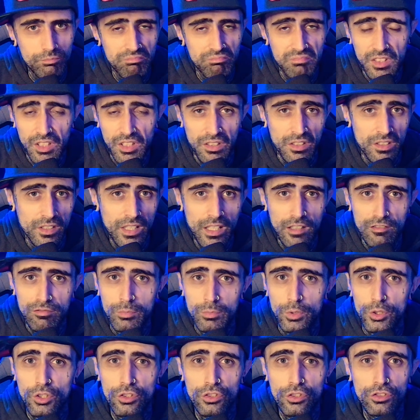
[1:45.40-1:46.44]
didn't have
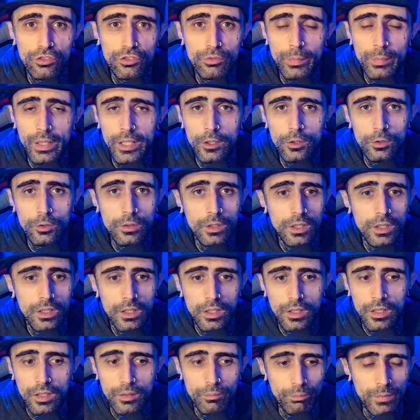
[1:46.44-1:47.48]
much smell,
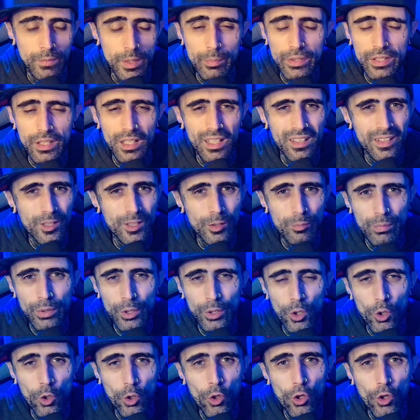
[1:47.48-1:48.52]
maybe a little
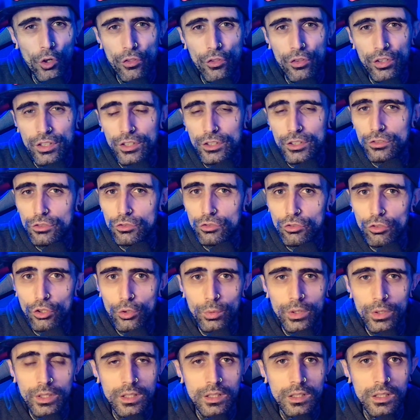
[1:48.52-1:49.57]
bit earthiness
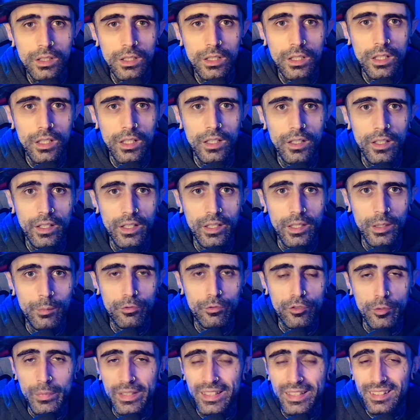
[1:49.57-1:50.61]
to it.
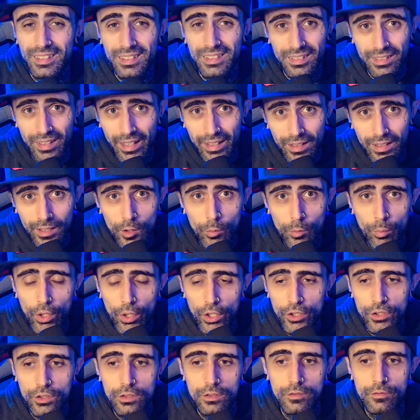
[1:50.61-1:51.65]
From an aesthetic
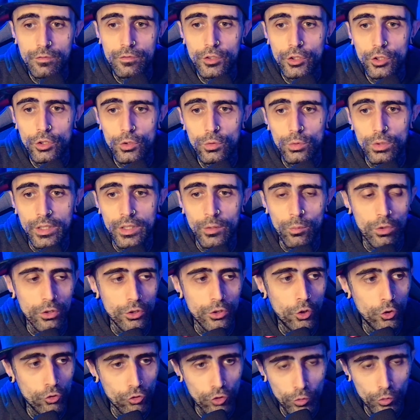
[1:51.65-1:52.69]
point of view, it
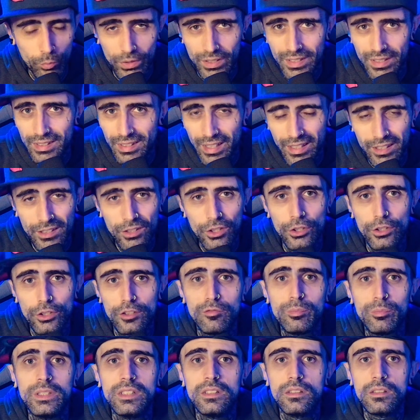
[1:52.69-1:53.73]
100% could
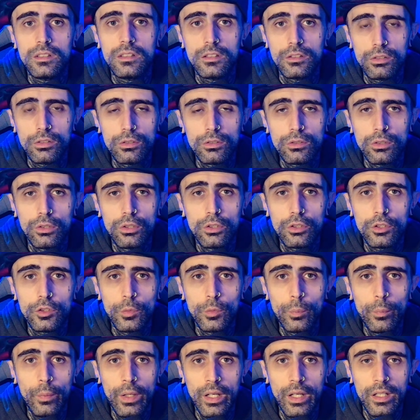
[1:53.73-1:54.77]
have been destalked
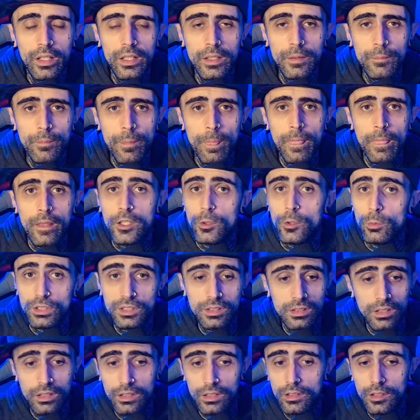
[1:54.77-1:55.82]
better. You will
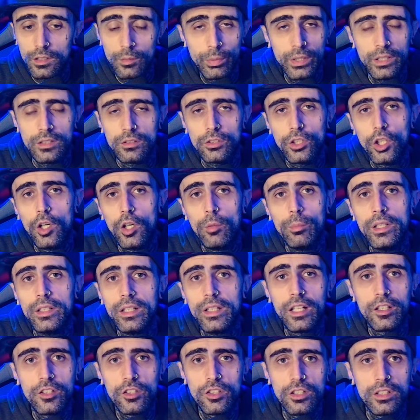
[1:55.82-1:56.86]
see in the pinned comment,
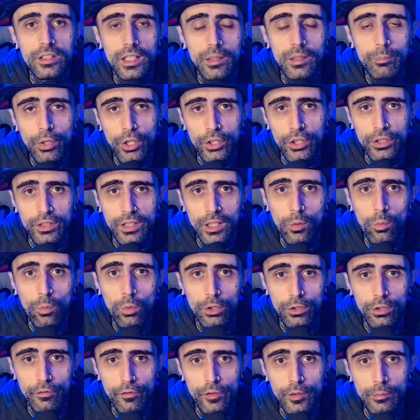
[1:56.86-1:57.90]
actually, I point out
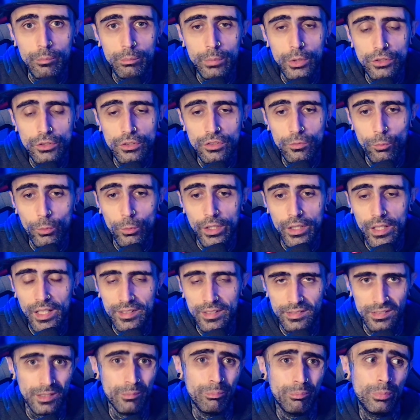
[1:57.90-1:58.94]
one of the buds where, I
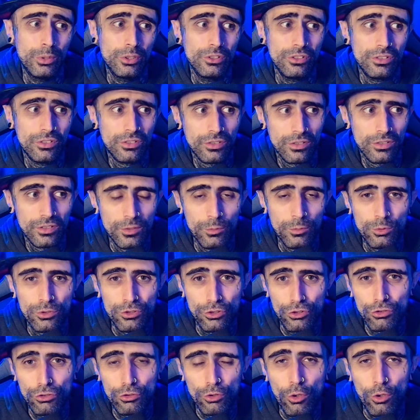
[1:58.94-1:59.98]
say buds, there was a
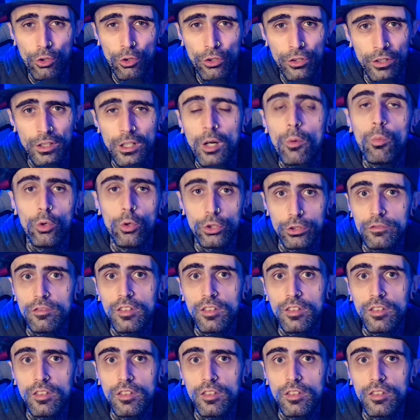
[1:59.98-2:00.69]
stalk that I would have